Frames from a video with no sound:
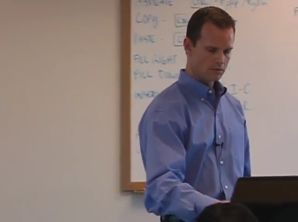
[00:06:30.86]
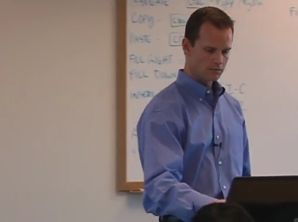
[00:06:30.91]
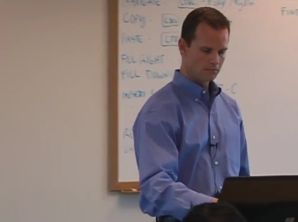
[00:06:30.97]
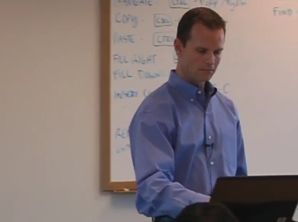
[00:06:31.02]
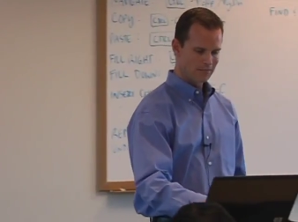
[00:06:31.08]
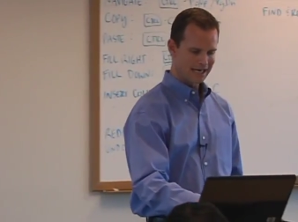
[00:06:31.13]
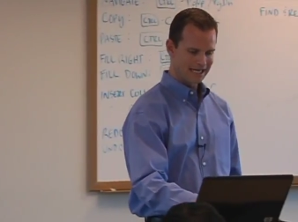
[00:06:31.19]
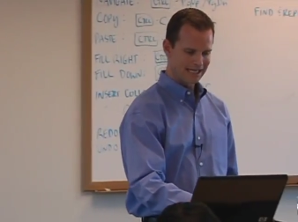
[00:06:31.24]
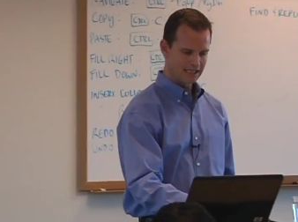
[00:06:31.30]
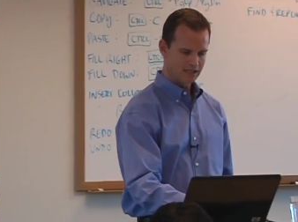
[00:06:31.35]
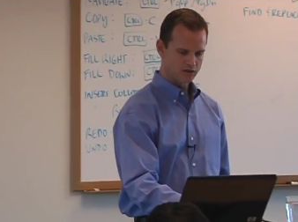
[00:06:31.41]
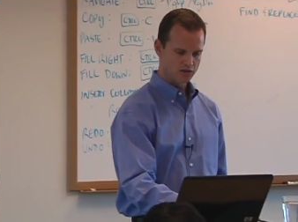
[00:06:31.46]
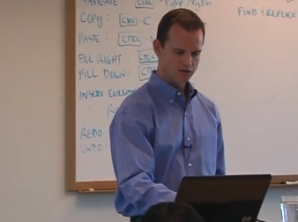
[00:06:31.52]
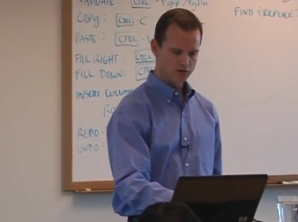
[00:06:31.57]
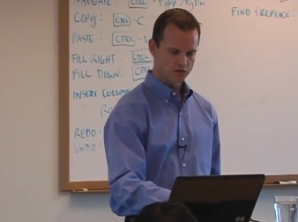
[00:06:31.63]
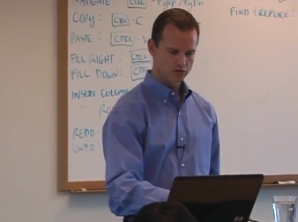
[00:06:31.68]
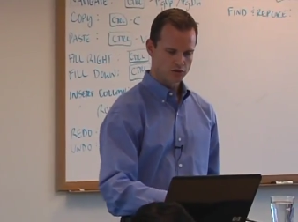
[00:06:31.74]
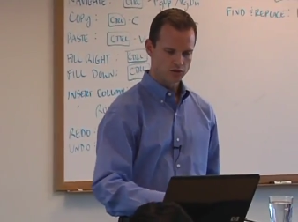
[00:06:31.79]

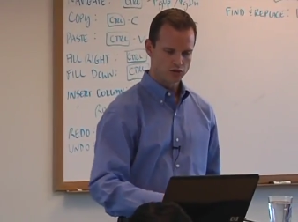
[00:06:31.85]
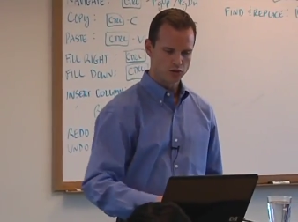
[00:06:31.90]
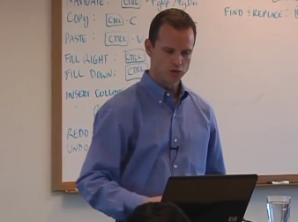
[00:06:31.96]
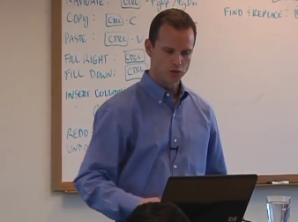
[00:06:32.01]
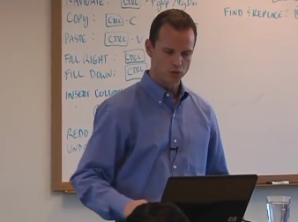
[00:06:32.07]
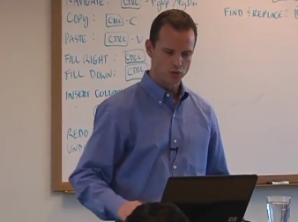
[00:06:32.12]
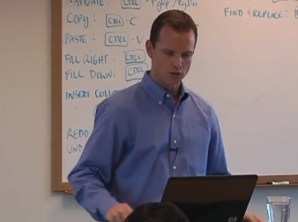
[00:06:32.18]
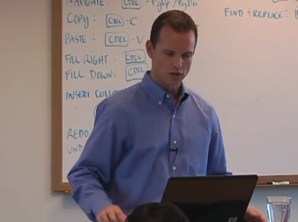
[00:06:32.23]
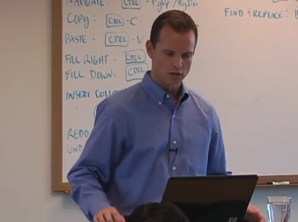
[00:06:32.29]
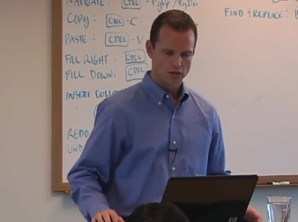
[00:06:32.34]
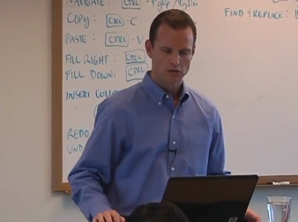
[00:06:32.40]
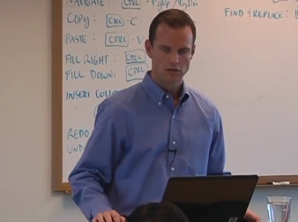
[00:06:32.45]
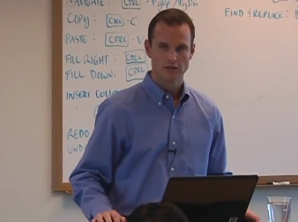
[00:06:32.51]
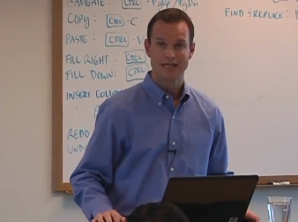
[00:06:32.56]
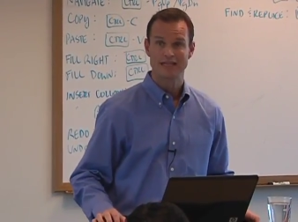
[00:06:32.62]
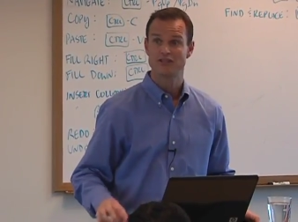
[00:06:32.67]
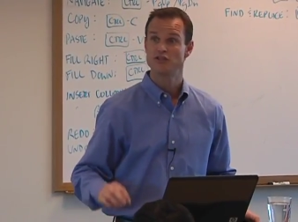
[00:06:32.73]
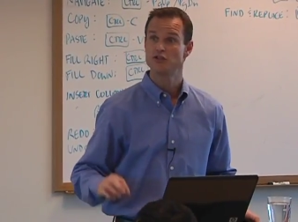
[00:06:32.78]
minus 2,
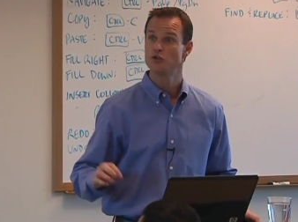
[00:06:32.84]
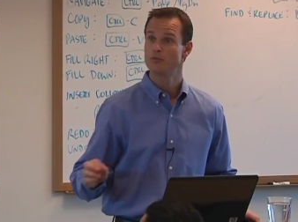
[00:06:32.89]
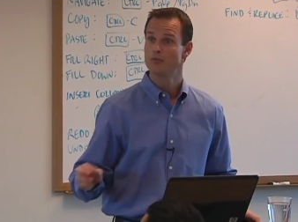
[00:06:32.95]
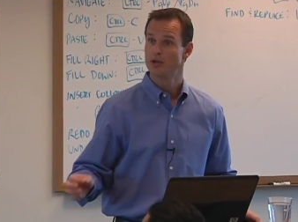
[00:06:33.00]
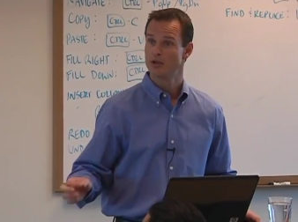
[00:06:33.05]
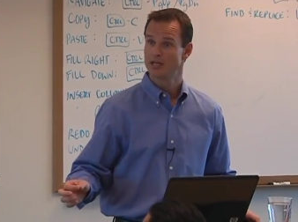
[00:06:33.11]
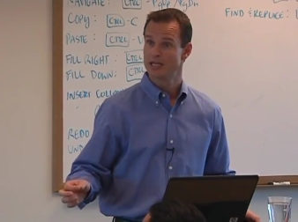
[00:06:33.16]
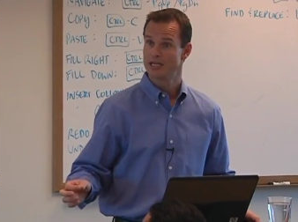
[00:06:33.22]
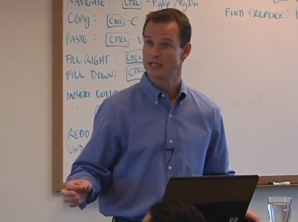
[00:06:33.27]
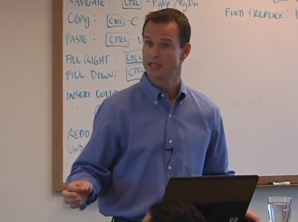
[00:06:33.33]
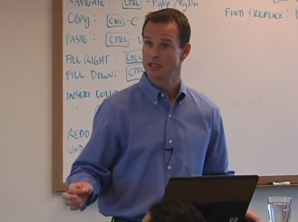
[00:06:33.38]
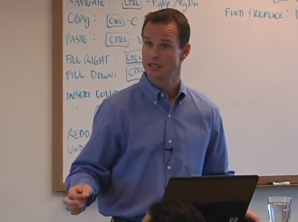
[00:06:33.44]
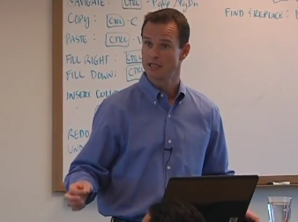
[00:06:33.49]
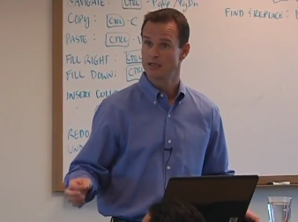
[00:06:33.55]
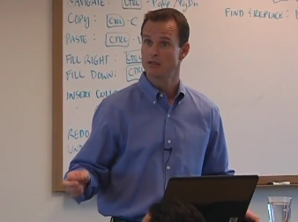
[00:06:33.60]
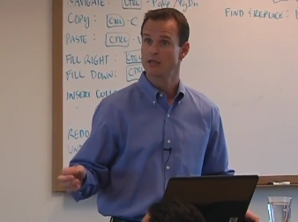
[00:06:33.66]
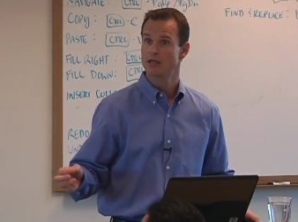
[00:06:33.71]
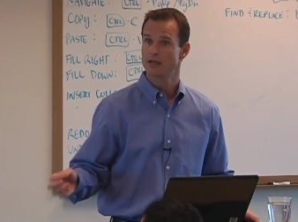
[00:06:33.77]
that 2 million in
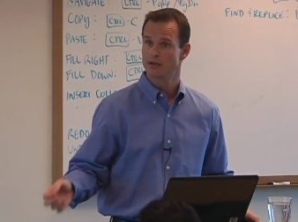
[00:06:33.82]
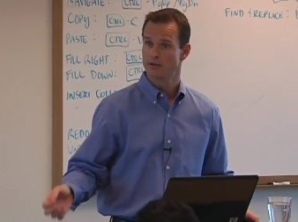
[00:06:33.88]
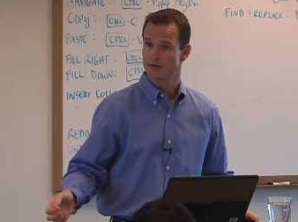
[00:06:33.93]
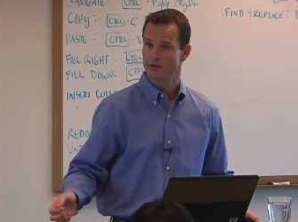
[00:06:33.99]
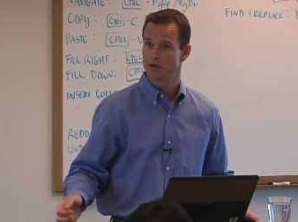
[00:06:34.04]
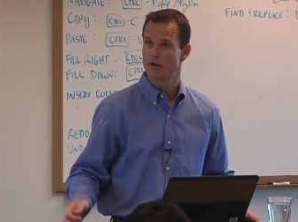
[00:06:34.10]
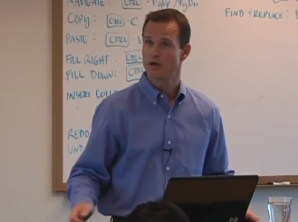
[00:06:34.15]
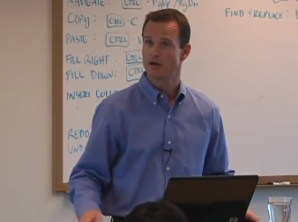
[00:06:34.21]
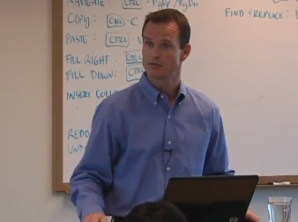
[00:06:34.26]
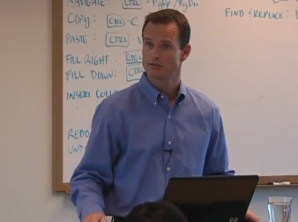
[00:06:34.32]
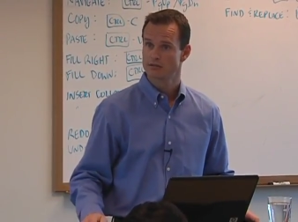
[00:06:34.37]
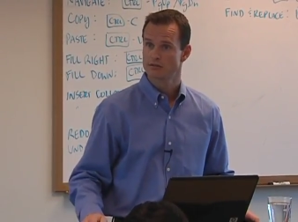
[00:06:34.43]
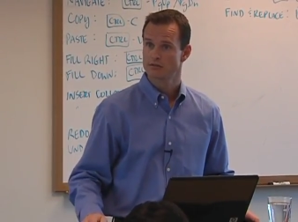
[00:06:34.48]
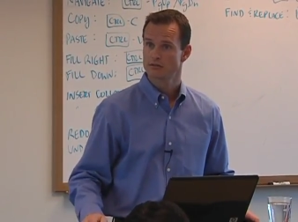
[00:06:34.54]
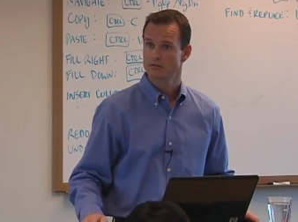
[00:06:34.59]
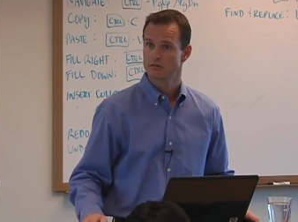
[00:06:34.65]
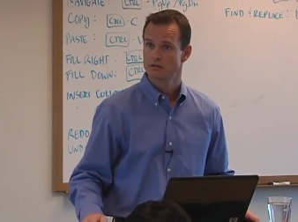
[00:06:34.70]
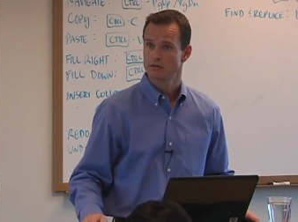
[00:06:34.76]
legal and other costs.